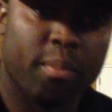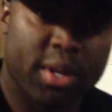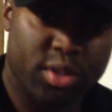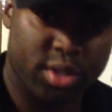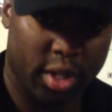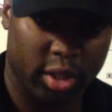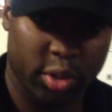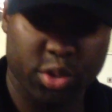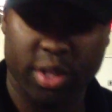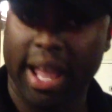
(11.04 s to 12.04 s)
muscles of the
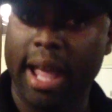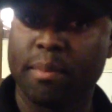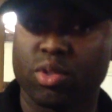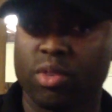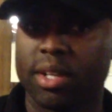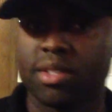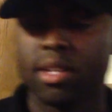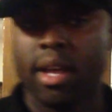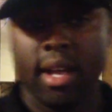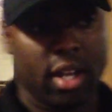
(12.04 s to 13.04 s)
glutes or the hamstrings,
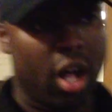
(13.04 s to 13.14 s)
it